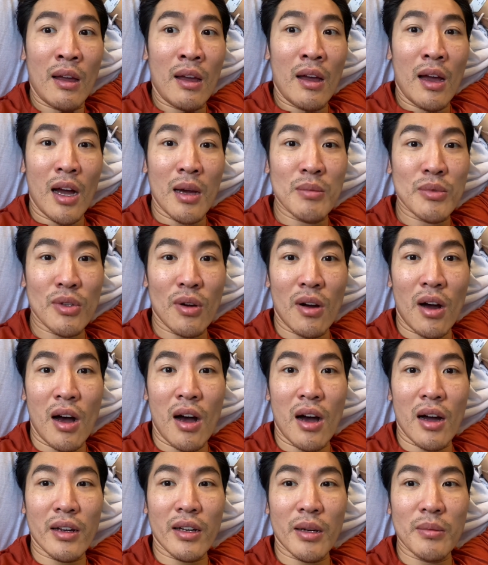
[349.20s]
I'm so
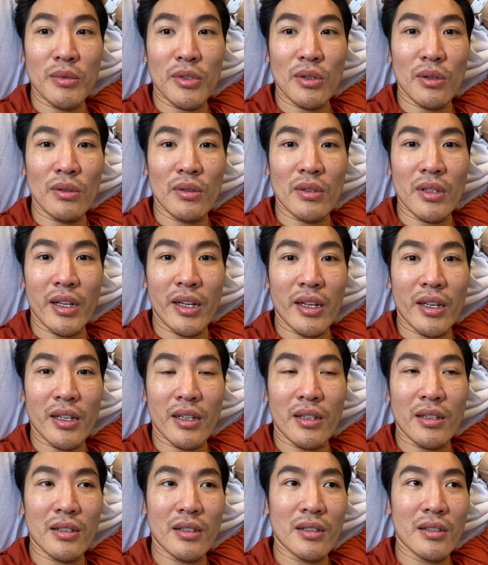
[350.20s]
hot. I'm so
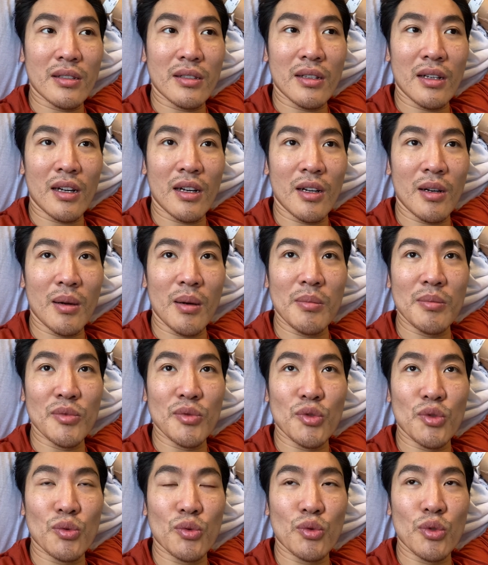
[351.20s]
like, I'm
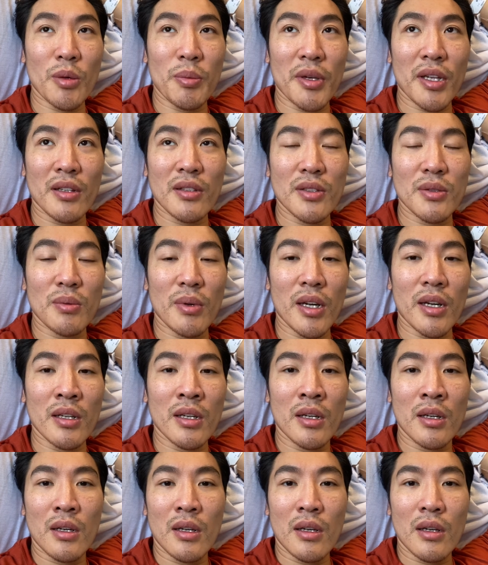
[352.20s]
dripping in sweat.
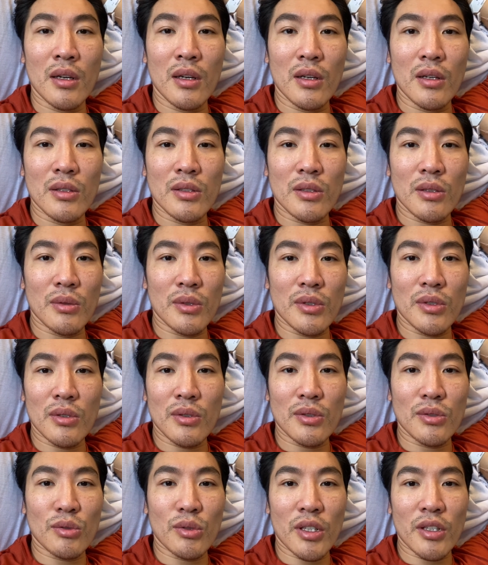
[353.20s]
So it's so
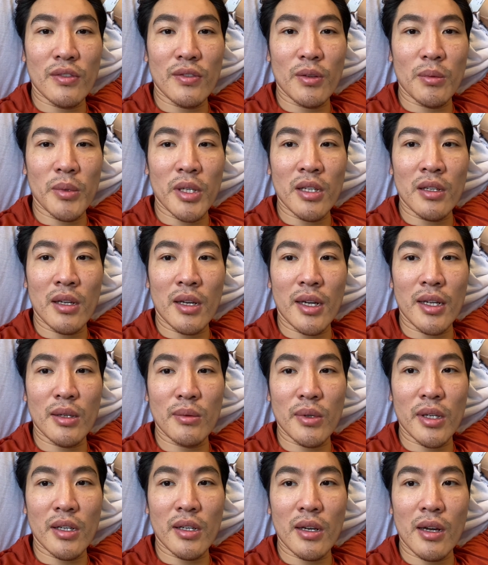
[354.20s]
strange for me.
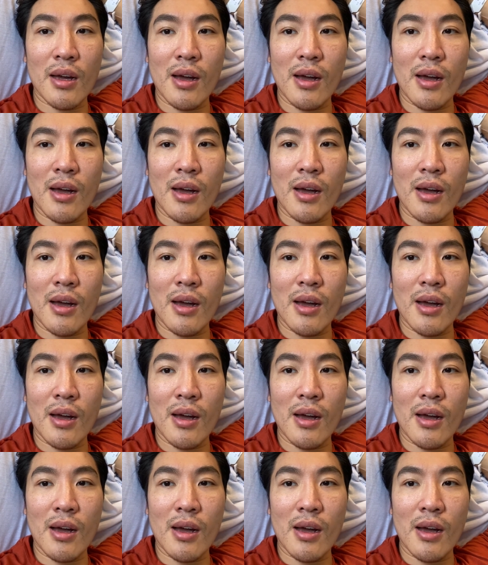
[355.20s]
Anyway,